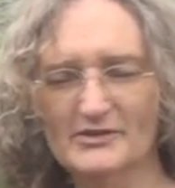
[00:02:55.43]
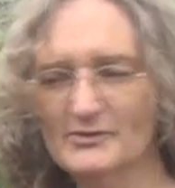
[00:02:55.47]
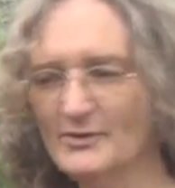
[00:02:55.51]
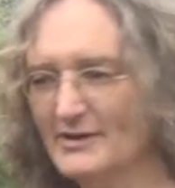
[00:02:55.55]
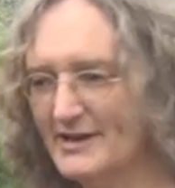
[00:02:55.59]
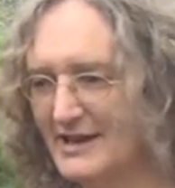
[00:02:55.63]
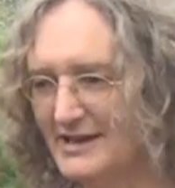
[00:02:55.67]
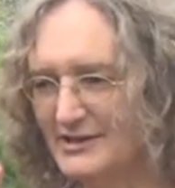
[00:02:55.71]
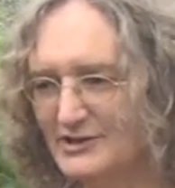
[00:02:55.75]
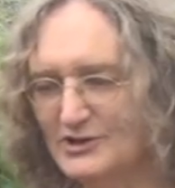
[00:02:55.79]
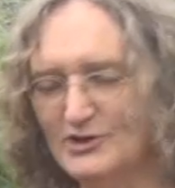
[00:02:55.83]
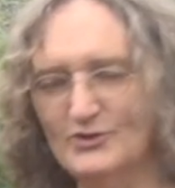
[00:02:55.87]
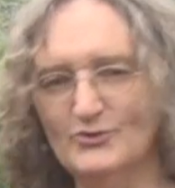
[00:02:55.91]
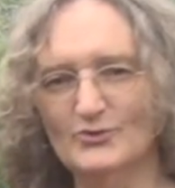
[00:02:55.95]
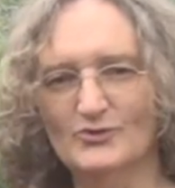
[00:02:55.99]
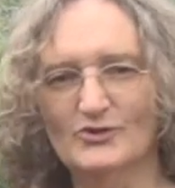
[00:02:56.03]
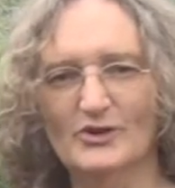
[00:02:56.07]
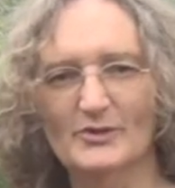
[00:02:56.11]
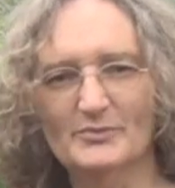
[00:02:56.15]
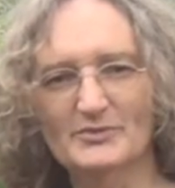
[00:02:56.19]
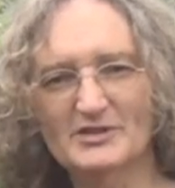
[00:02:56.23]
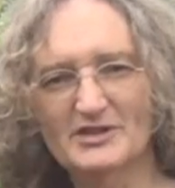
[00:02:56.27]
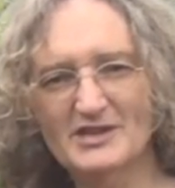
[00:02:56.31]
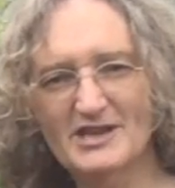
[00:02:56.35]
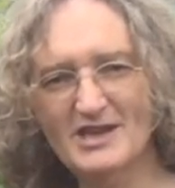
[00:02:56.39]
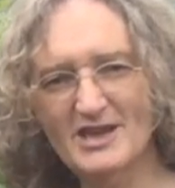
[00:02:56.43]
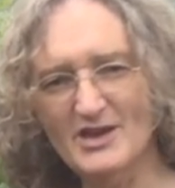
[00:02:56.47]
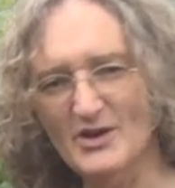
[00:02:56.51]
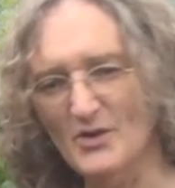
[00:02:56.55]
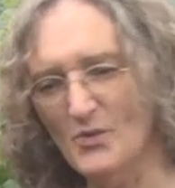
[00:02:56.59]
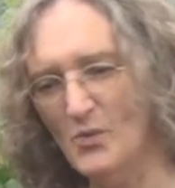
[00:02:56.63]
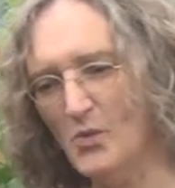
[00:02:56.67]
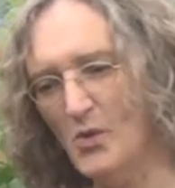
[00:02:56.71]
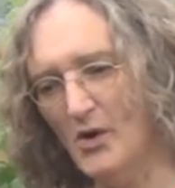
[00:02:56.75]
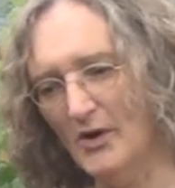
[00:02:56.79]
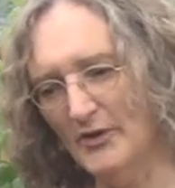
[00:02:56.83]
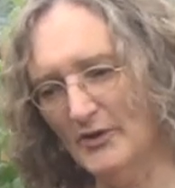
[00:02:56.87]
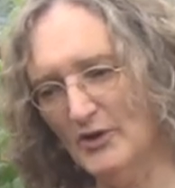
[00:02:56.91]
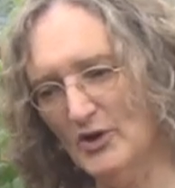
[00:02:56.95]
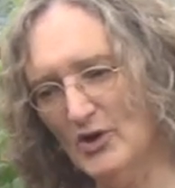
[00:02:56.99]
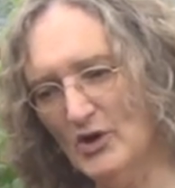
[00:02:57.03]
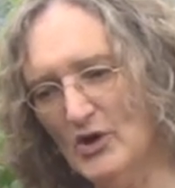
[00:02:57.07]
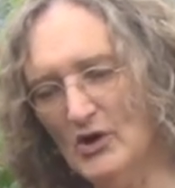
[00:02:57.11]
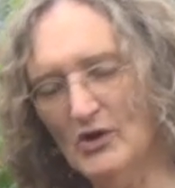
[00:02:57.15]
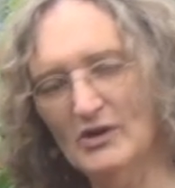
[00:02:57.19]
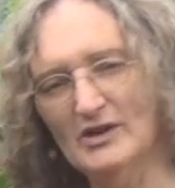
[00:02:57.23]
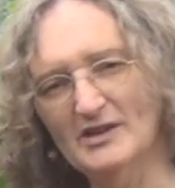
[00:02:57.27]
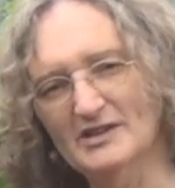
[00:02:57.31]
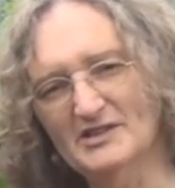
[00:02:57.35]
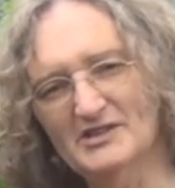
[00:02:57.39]
So I get 2 crops a year, one
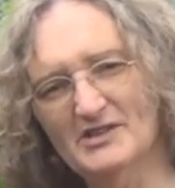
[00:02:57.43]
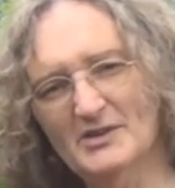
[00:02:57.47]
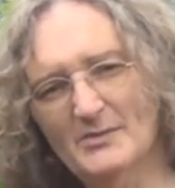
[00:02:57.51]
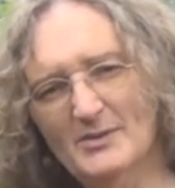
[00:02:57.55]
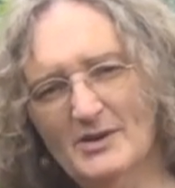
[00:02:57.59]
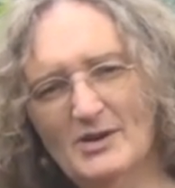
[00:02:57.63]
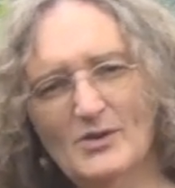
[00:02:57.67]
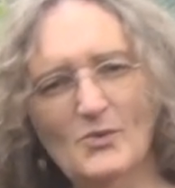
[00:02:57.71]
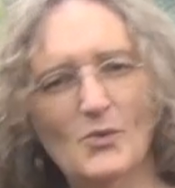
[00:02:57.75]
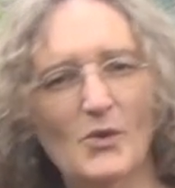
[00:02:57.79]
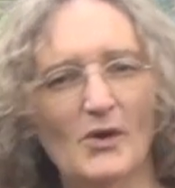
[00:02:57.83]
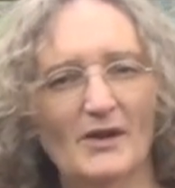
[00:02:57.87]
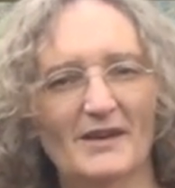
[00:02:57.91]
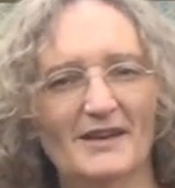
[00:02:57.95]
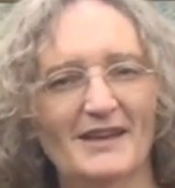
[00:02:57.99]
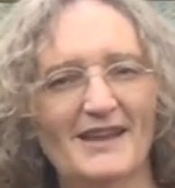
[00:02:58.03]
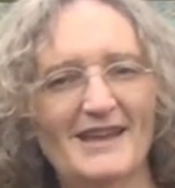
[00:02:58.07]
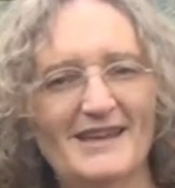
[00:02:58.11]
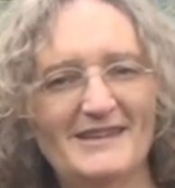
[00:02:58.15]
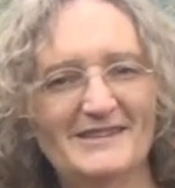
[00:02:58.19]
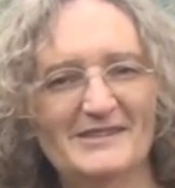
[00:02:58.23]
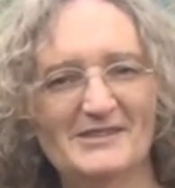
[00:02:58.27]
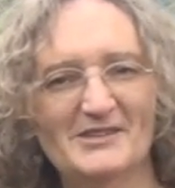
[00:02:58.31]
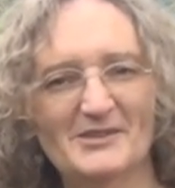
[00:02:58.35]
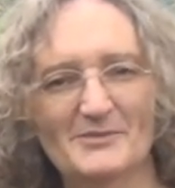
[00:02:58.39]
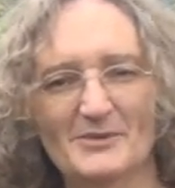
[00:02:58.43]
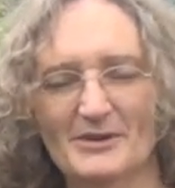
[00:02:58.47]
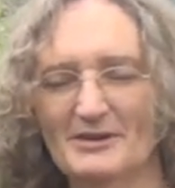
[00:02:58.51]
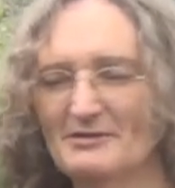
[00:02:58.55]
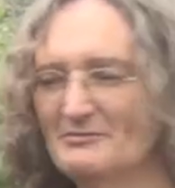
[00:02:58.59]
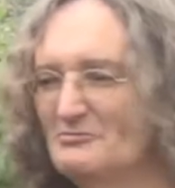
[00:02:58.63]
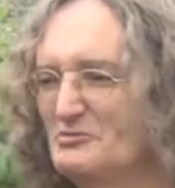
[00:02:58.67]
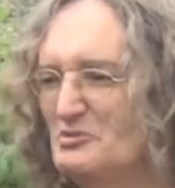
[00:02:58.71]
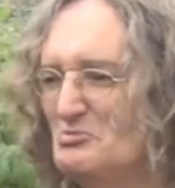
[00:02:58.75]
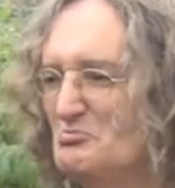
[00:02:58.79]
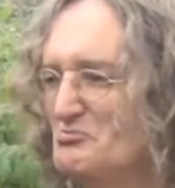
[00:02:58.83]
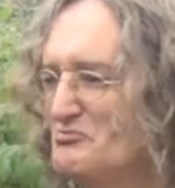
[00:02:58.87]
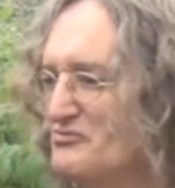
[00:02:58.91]
early summer, one late summer. It's